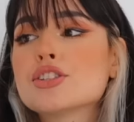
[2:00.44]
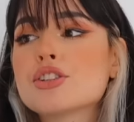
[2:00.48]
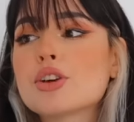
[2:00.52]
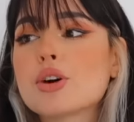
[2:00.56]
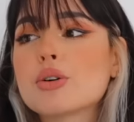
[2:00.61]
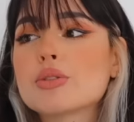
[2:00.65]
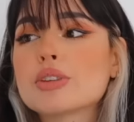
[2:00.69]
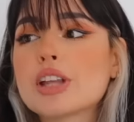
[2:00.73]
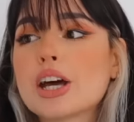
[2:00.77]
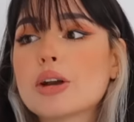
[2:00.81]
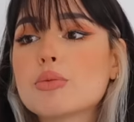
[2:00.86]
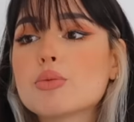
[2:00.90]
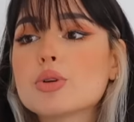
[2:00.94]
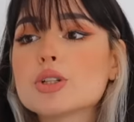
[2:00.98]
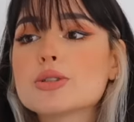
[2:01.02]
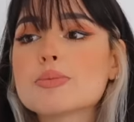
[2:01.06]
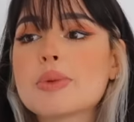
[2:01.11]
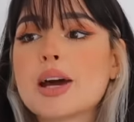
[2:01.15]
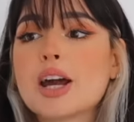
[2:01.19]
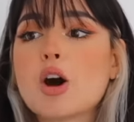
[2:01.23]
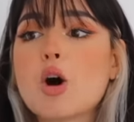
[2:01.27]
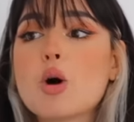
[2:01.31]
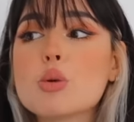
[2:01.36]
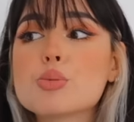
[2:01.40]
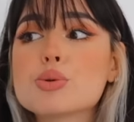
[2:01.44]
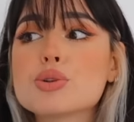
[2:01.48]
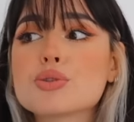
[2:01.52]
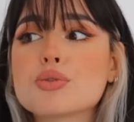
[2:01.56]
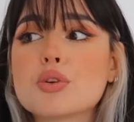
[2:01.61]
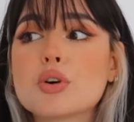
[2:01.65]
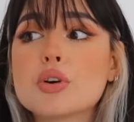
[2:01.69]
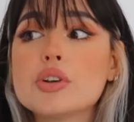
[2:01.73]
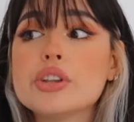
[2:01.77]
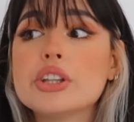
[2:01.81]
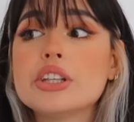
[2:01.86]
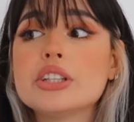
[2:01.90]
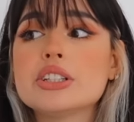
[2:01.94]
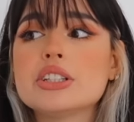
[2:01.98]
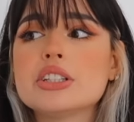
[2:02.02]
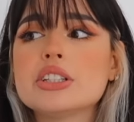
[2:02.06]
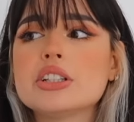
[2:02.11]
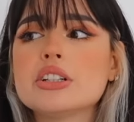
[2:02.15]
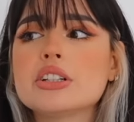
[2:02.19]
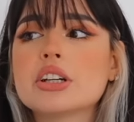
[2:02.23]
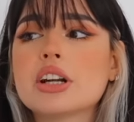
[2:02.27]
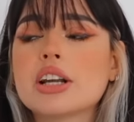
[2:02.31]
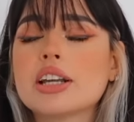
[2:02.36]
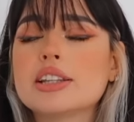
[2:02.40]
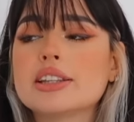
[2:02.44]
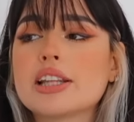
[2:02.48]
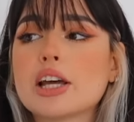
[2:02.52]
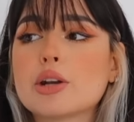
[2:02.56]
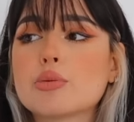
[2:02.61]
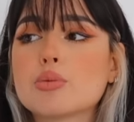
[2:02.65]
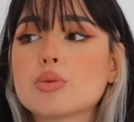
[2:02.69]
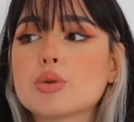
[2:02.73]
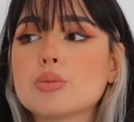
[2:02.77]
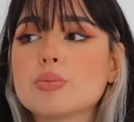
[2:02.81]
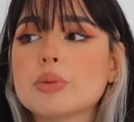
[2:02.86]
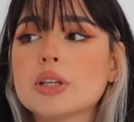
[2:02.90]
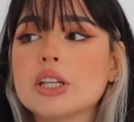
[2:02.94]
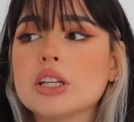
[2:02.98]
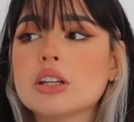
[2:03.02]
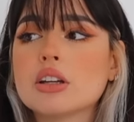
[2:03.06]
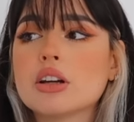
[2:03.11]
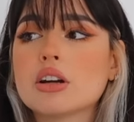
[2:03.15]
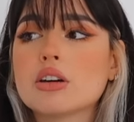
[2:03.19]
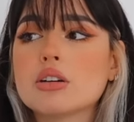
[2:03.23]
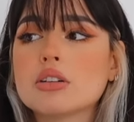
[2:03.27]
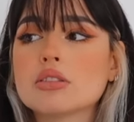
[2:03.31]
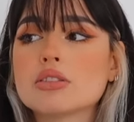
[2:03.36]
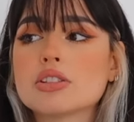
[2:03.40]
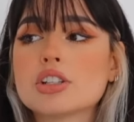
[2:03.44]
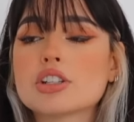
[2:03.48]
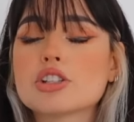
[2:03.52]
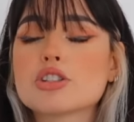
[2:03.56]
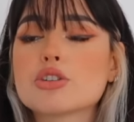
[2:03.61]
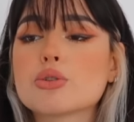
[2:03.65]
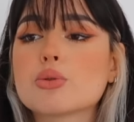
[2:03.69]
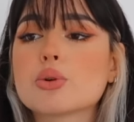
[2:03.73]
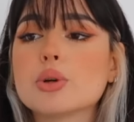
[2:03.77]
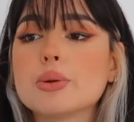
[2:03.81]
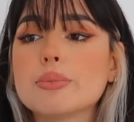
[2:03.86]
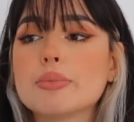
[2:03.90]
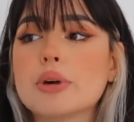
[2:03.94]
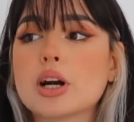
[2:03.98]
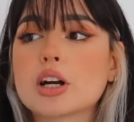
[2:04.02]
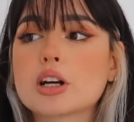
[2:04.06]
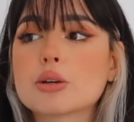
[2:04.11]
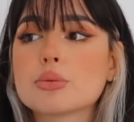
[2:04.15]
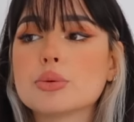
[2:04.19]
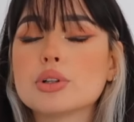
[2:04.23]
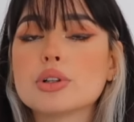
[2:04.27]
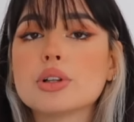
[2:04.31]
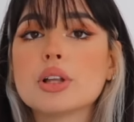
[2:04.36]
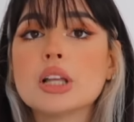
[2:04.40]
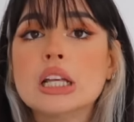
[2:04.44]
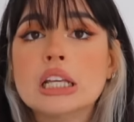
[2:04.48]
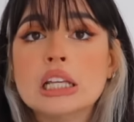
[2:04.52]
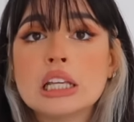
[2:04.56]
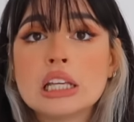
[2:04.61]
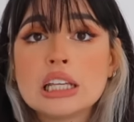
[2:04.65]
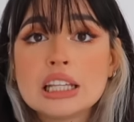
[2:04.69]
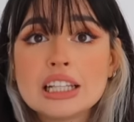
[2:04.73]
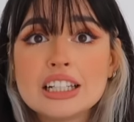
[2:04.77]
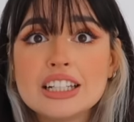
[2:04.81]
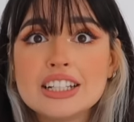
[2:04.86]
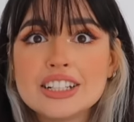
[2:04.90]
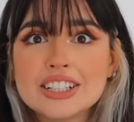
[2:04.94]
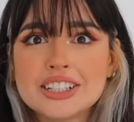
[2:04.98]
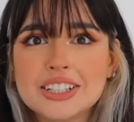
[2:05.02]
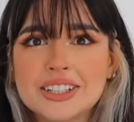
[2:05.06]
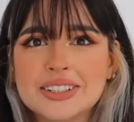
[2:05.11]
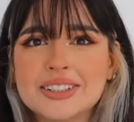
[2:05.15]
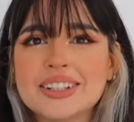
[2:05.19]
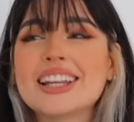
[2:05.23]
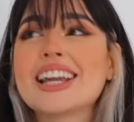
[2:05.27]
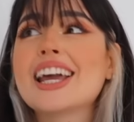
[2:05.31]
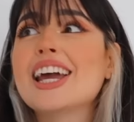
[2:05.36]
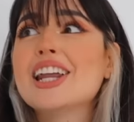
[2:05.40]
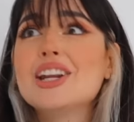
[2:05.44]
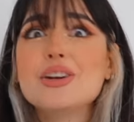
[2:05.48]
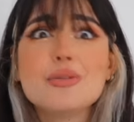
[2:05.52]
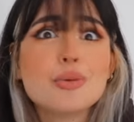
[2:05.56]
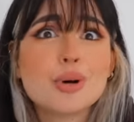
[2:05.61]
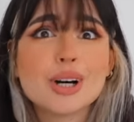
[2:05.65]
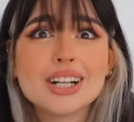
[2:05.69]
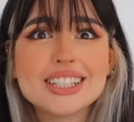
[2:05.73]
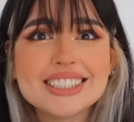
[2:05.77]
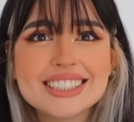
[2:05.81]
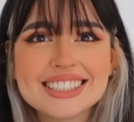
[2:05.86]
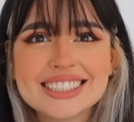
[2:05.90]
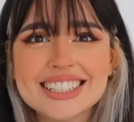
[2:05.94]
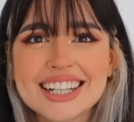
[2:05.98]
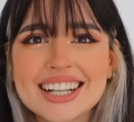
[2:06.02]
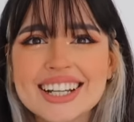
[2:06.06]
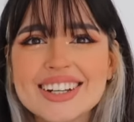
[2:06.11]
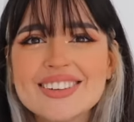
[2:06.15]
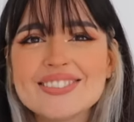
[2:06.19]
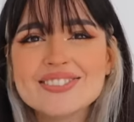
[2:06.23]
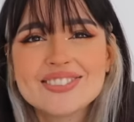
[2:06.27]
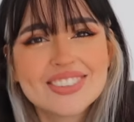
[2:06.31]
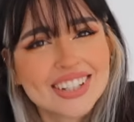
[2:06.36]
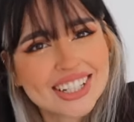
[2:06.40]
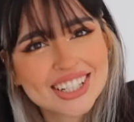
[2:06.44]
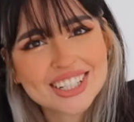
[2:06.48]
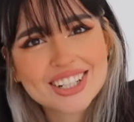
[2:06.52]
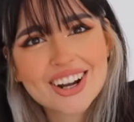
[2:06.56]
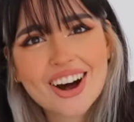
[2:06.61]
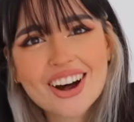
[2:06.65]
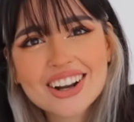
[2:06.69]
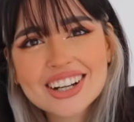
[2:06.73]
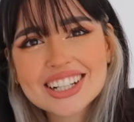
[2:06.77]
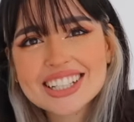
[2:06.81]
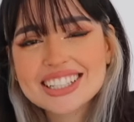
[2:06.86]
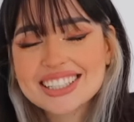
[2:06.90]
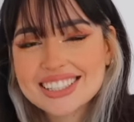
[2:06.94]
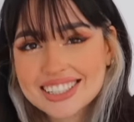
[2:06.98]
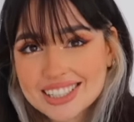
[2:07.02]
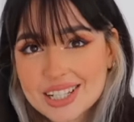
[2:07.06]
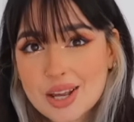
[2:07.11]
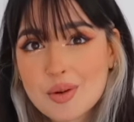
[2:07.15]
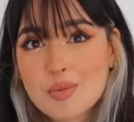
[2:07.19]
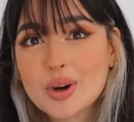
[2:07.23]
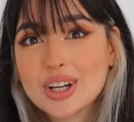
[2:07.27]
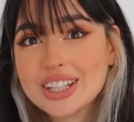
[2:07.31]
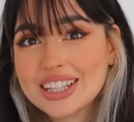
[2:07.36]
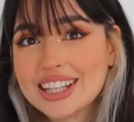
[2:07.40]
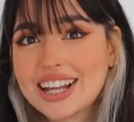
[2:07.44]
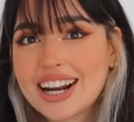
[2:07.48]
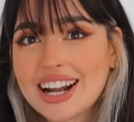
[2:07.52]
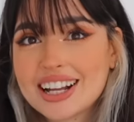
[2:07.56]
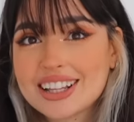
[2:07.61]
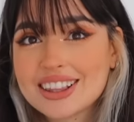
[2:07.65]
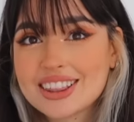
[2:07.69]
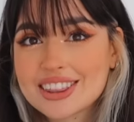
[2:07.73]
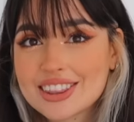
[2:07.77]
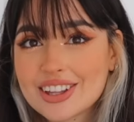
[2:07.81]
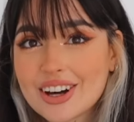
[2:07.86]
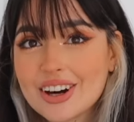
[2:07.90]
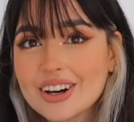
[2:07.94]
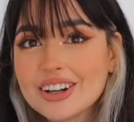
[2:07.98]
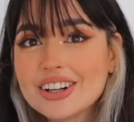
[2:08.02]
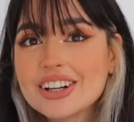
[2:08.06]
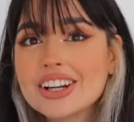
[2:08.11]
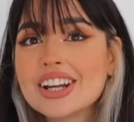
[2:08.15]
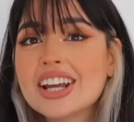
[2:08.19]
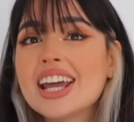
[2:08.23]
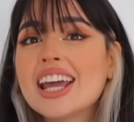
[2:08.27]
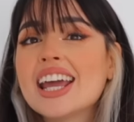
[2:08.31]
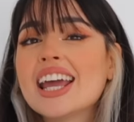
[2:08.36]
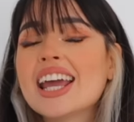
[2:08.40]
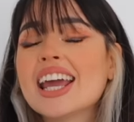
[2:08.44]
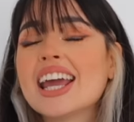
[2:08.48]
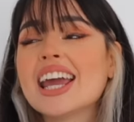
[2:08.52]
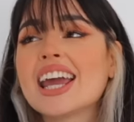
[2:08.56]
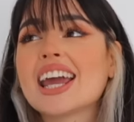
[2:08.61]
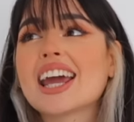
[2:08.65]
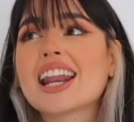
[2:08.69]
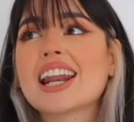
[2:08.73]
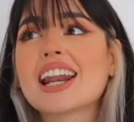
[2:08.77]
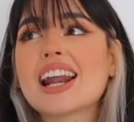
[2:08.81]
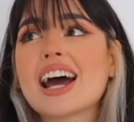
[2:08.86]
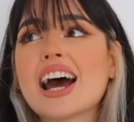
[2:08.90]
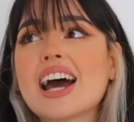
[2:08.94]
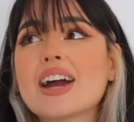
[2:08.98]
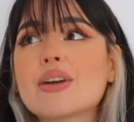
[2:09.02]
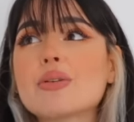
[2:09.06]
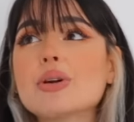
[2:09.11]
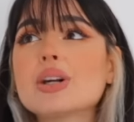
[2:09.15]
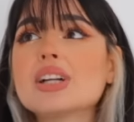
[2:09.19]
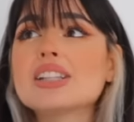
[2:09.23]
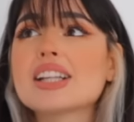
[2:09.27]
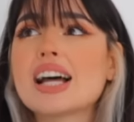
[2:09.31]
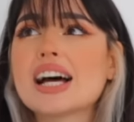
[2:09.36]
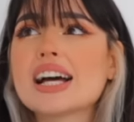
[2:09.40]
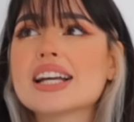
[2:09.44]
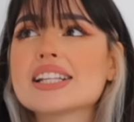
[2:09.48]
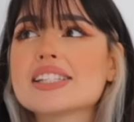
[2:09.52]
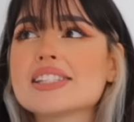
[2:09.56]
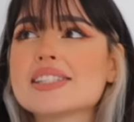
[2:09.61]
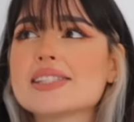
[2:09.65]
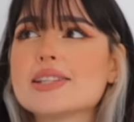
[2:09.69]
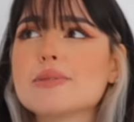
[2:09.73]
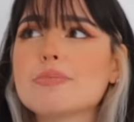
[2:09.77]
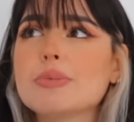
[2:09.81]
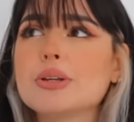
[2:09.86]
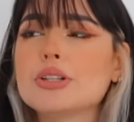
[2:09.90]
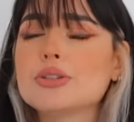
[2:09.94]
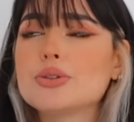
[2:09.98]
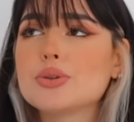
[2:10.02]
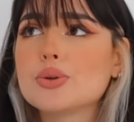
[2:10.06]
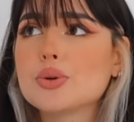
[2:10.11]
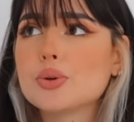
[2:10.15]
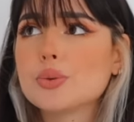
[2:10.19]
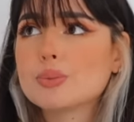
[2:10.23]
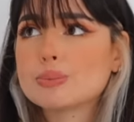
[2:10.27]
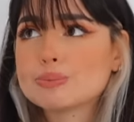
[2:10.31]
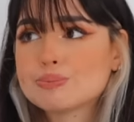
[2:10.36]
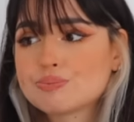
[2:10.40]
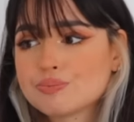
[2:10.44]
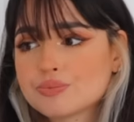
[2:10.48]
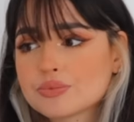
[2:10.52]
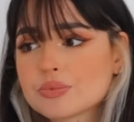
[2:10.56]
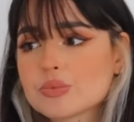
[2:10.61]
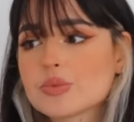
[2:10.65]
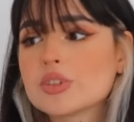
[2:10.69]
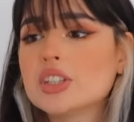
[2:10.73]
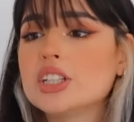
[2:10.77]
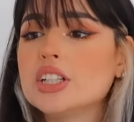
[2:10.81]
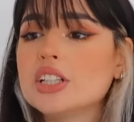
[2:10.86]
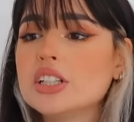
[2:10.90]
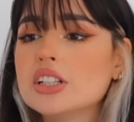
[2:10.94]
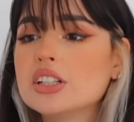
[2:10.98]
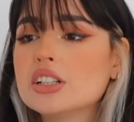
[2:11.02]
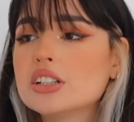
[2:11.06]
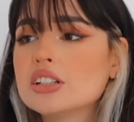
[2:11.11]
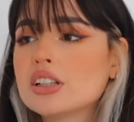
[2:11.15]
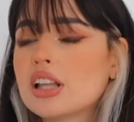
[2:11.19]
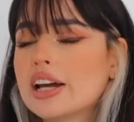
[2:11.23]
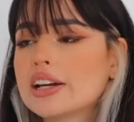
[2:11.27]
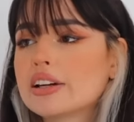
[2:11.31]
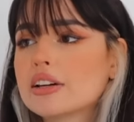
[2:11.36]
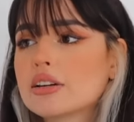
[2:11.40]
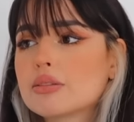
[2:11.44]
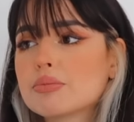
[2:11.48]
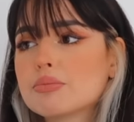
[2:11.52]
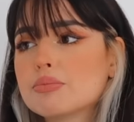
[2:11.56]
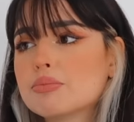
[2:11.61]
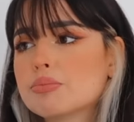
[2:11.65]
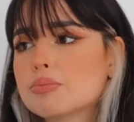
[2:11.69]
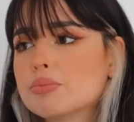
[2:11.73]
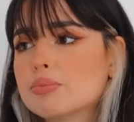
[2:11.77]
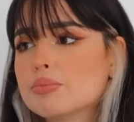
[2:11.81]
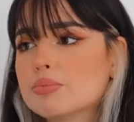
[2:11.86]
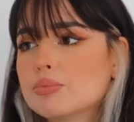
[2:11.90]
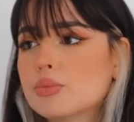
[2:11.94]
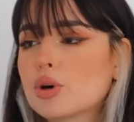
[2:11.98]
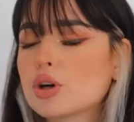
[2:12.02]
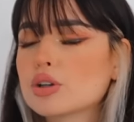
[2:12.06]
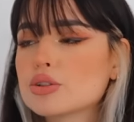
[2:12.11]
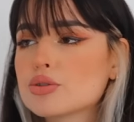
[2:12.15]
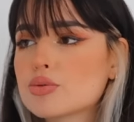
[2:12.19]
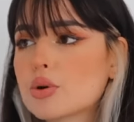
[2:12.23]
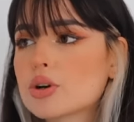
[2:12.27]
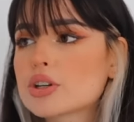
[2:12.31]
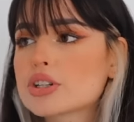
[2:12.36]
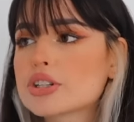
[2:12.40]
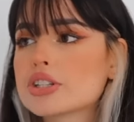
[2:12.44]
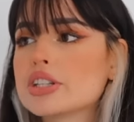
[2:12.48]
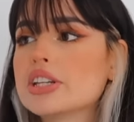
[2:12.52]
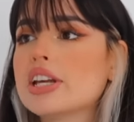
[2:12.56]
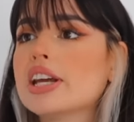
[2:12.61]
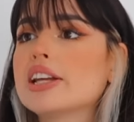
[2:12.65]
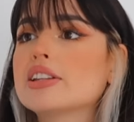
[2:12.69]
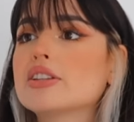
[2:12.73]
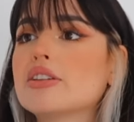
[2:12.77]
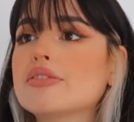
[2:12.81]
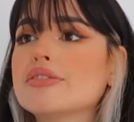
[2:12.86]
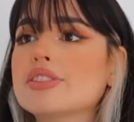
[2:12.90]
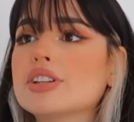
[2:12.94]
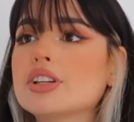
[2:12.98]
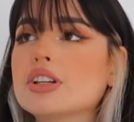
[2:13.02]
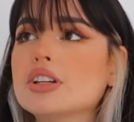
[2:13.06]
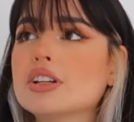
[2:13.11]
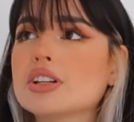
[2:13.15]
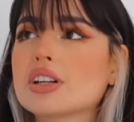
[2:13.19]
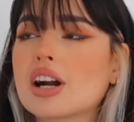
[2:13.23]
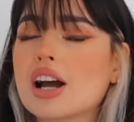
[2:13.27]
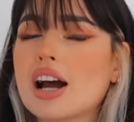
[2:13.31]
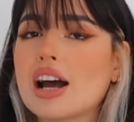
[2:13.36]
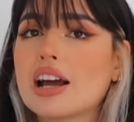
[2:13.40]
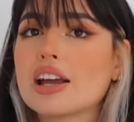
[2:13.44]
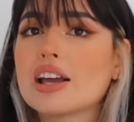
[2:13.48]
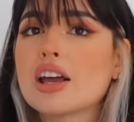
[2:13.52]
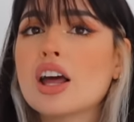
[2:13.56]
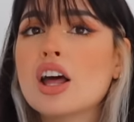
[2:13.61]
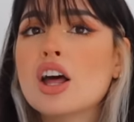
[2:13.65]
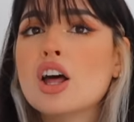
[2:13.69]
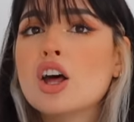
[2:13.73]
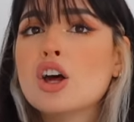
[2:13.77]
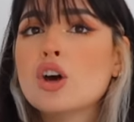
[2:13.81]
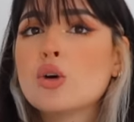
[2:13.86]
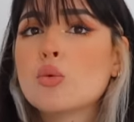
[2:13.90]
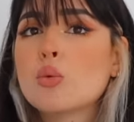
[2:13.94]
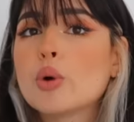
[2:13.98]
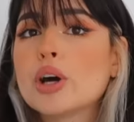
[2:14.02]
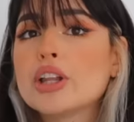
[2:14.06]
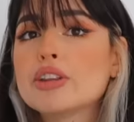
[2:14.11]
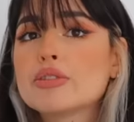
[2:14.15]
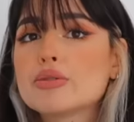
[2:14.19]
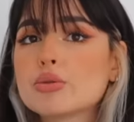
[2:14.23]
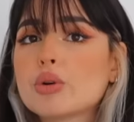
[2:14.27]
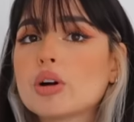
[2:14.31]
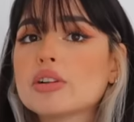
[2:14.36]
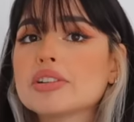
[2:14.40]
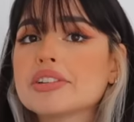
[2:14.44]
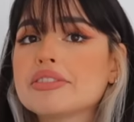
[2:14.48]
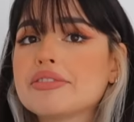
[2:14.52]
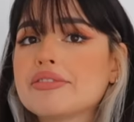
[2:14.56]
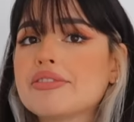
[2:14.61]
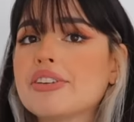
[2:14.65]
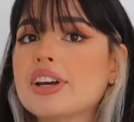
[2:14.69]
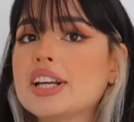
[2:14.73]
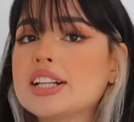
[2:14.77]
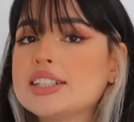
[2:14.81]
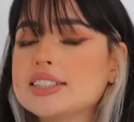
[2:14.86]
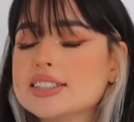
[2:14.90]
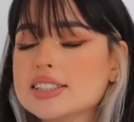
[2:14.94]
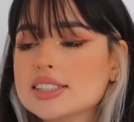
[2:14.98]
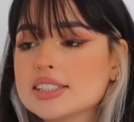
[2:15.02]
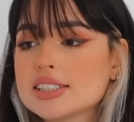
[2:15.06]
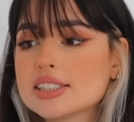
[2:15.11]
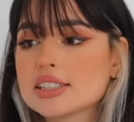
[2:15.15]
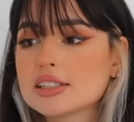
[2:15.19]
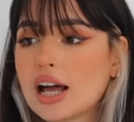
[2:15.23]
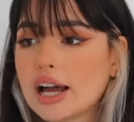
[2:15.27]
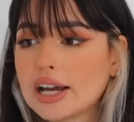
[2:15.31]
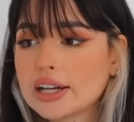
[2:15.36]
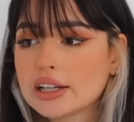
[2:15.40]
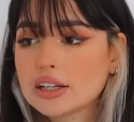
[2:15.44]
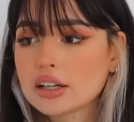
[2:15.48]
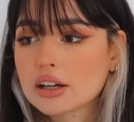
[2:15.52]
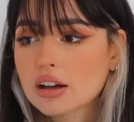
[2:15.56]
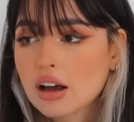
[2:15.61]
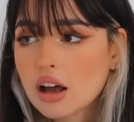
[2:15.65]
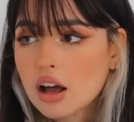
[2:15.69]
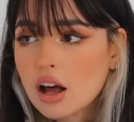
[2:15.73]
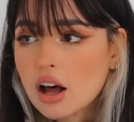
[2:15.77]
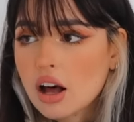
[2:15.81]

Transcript: So that was my hopes for this year, and that would be such a remarkable year, and it was, but not in the same way that I thought. And I realized deep into the year, like more towards the end of the year, I went through all the phases, like